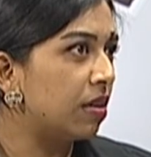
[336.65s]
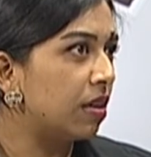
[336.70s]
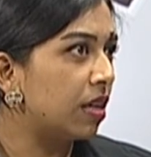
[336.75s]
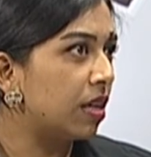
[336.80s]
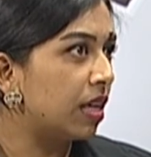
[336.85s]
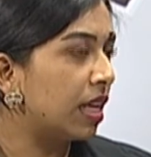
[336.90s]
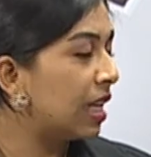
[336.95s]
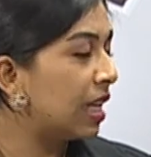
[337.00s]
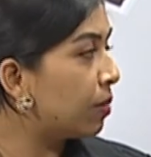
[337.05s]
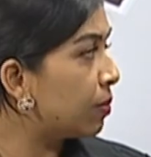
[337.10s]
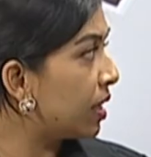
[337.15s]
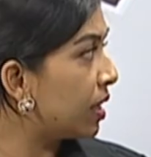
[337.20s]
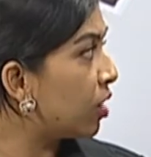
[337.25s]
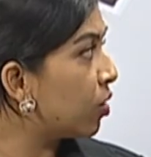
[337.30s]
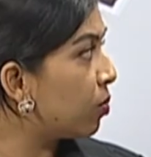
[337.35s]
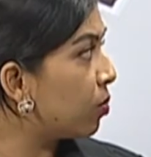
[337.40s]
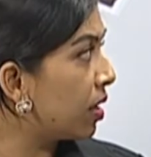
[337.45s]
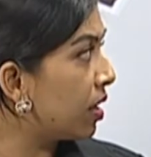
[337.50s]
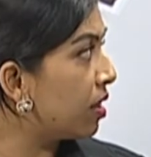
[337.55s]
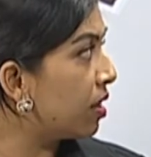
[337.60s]
helped
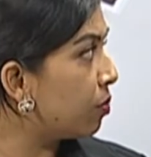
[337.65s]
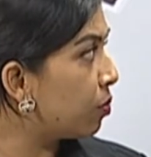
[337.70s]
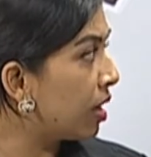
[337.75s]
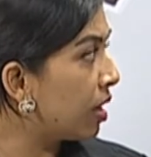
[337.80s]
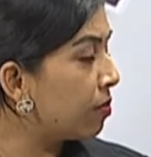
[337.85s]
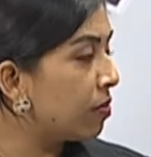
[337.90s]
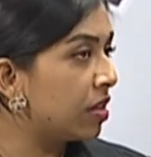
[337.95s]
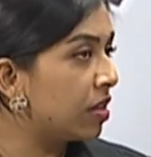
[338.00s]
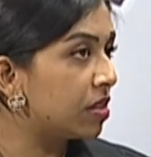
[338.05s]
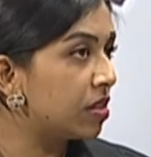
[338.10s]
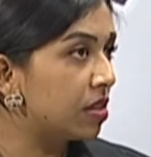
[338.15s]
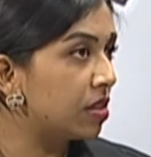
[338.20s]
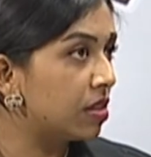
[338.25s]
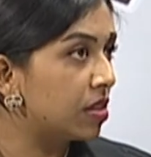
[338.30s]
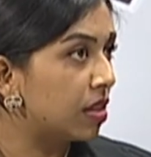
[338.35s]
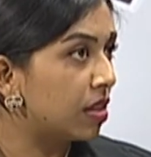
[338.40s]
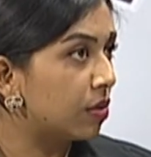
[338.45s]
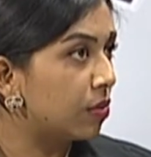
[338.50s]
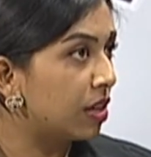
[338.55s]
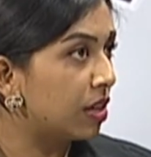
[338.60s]
out by the Prime Minister's
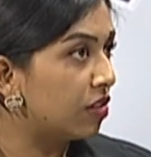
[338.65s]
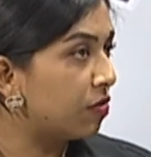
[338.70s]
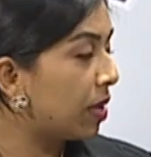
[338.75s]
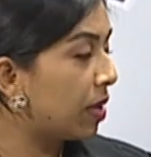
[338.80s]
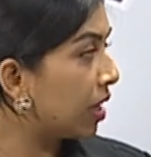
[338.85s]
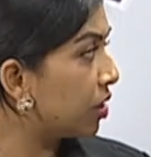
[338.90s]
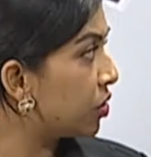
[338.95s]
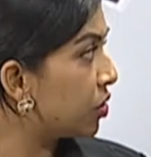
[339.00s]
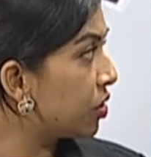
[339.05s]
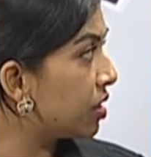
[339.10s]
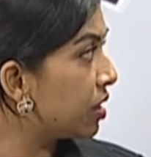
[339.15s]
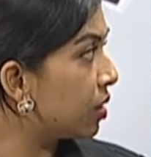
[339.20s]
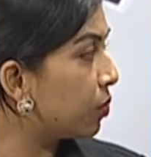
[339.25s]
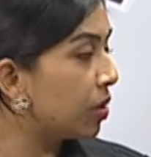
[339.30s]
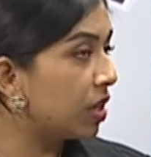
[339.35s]
relief packages that